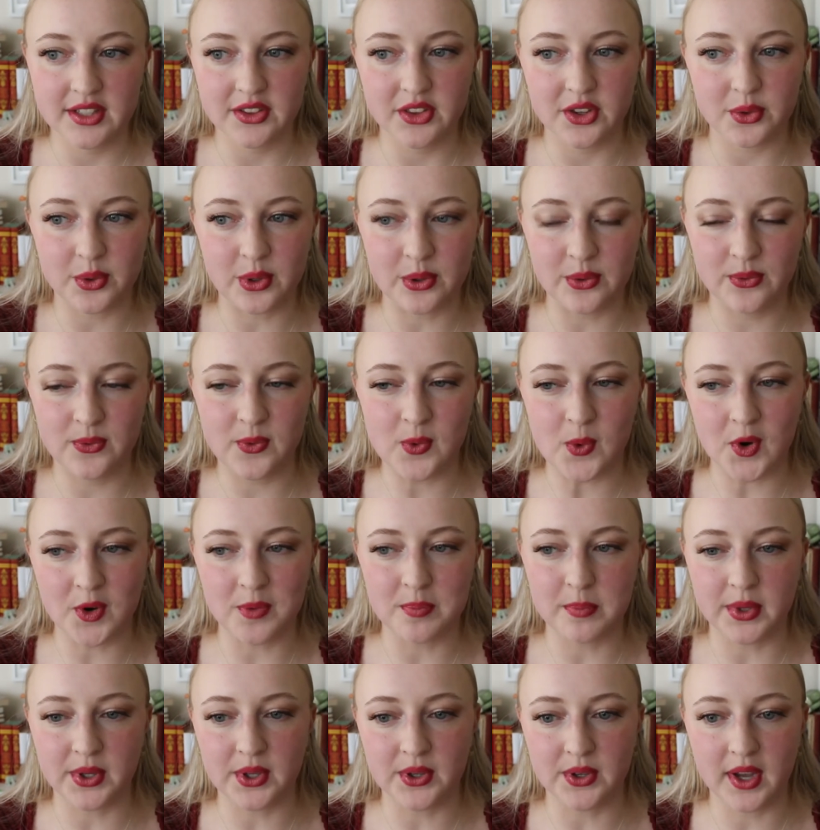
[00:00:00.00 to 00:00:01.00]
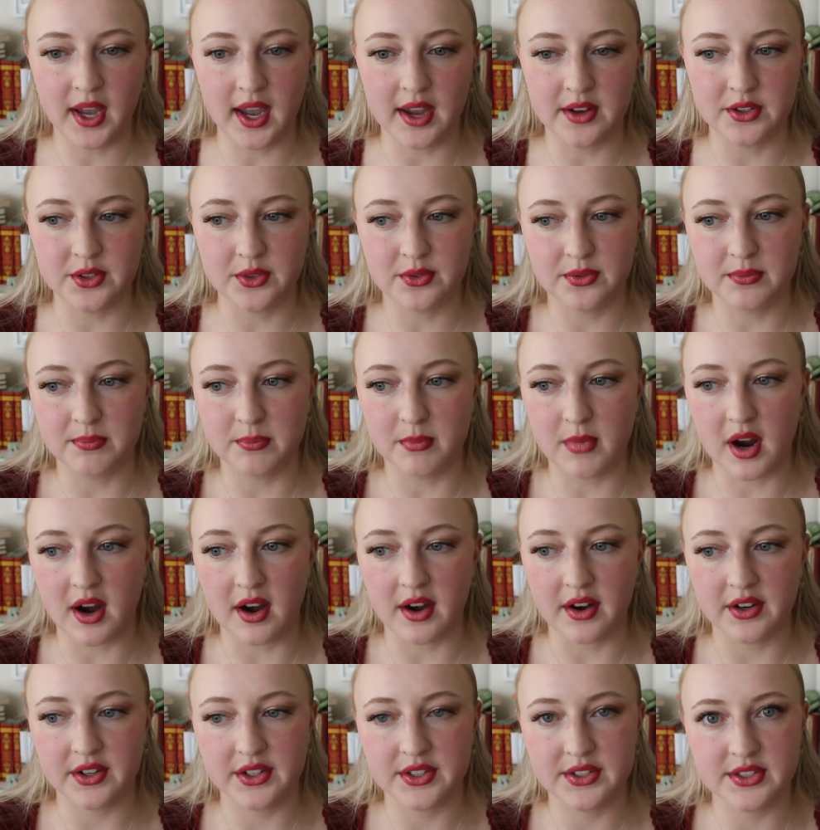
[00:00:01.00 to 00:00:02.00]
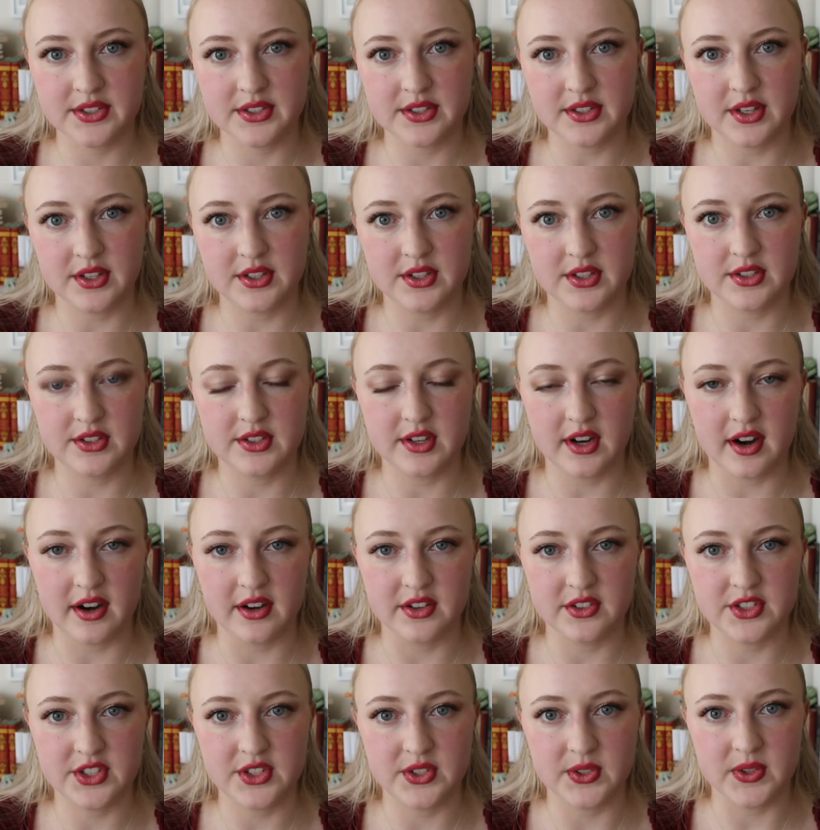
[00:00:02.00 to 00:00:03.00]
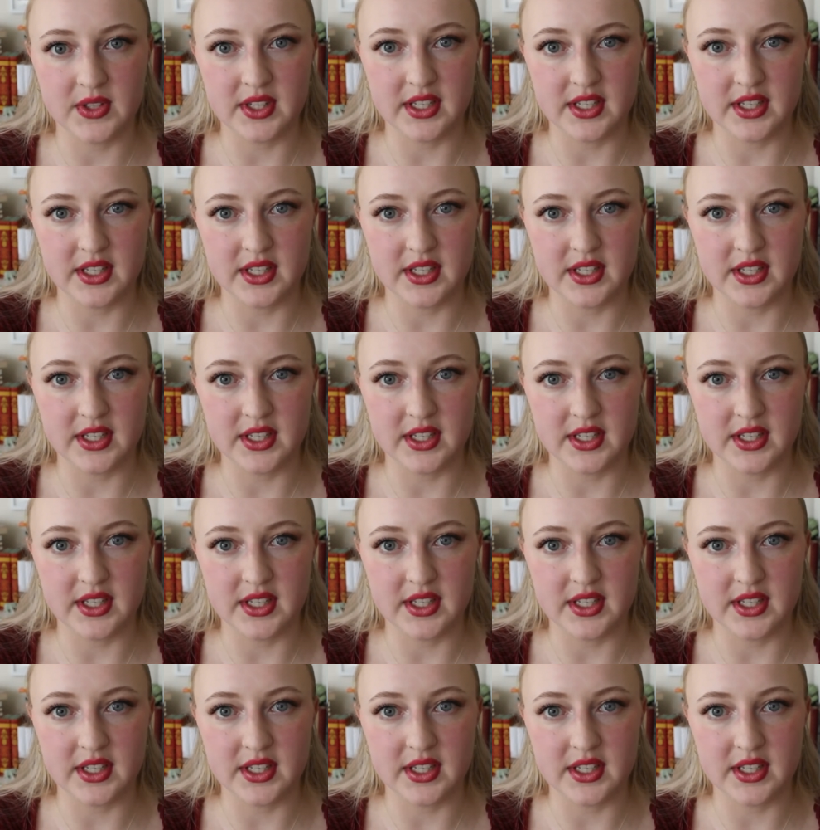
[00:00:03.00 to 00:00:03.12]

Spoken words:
The Reform Bill kind of marks a start to